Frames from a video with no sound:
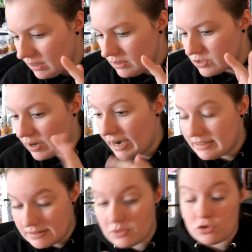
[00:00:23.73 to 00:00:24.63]
so
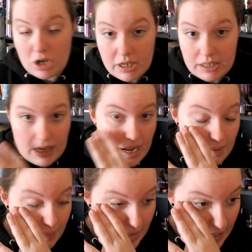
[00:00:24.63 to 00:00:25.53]
I started
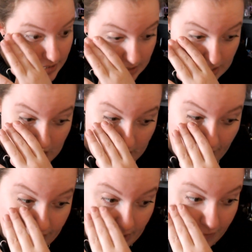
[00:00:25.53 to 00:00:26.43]
it, but I didn't
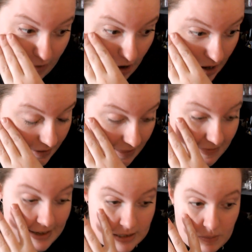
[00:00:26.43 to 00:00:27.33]
get very far, and
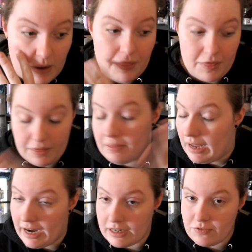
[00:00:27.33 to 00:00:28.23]
then this month
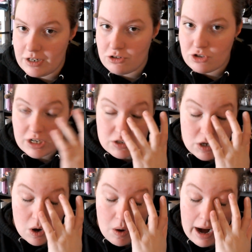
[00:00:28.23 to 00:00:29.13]
I had to finish it.
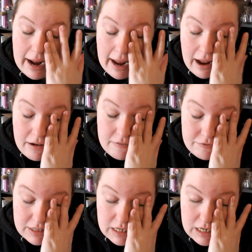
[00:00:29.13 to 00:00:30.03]
So I
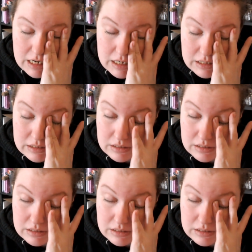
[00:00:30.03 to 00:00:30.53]
have the